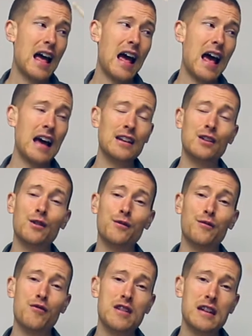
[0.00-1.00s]
of
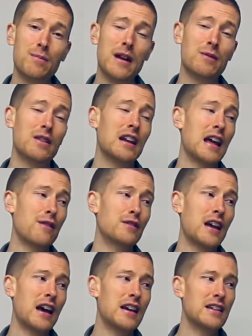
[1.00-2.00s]
3 played with the left
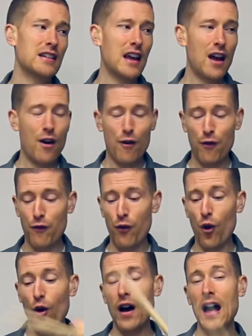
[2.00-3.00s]
hand,
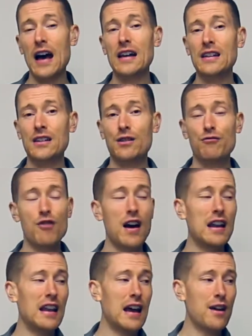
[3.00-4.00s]
4 and,
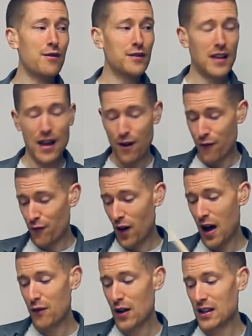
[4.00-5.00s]
right left,
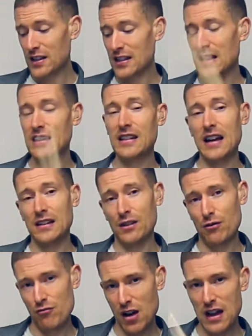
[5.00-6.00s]
5 and 6 and,
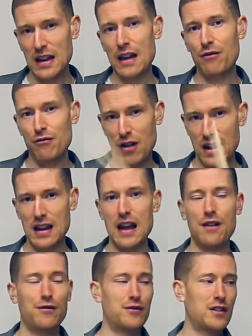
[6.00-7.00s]
right, left, right,
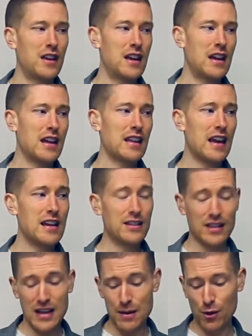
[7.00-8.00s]
left. Okay, so
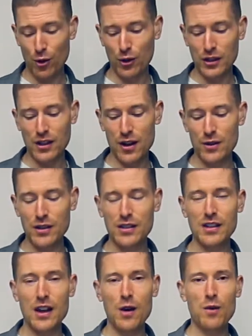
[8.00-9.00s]
keep quarter notes
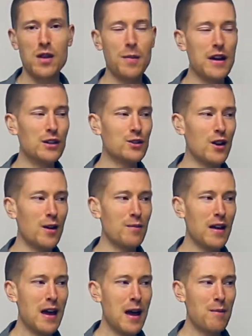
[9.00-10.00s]
with the bass drum,
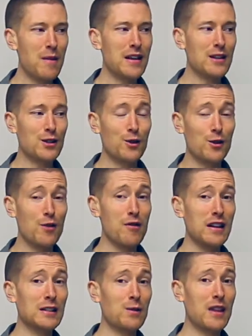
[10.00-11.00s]
making sure you're
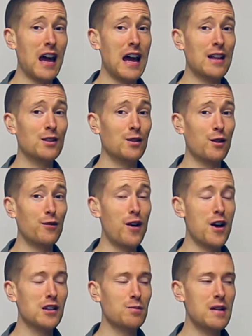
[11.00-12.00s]
resting with the hands on the
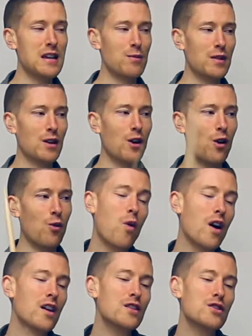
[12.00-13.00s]
first beat. We got
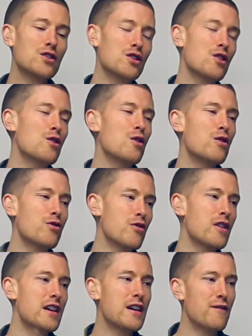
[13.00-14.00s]
1, 2,
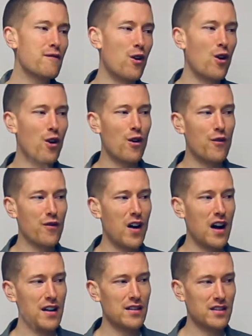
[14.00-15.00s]
3, 4,
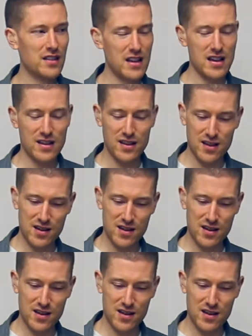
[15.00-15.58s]
5, 6.